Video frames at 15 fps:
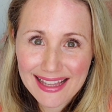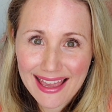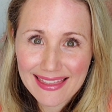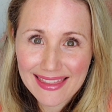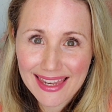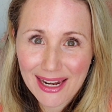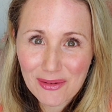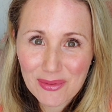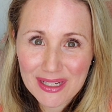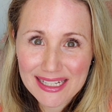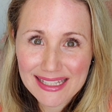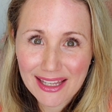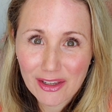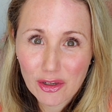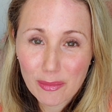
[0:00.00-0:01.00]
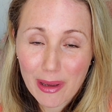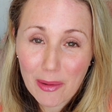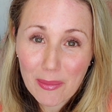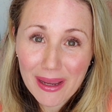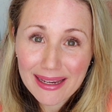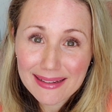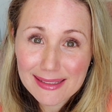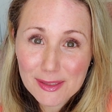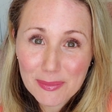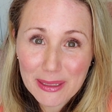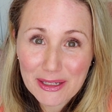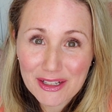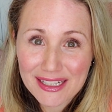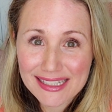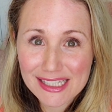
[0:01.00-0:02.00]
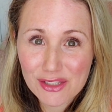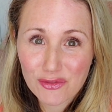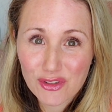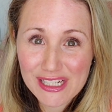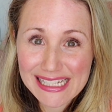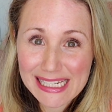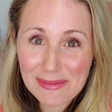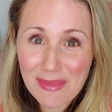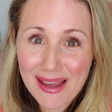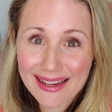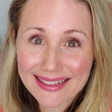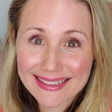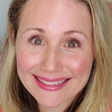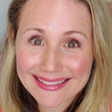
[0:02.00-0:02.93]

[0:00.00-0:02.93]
and then I want to tell you about my experience freezing mine.